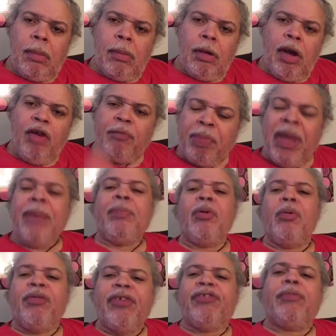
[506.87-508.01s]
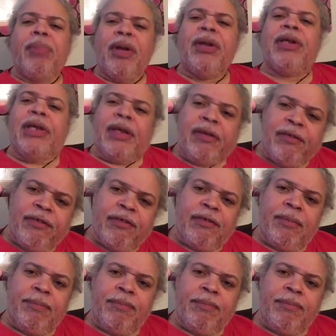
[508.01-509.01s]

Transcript: of people with disabilities.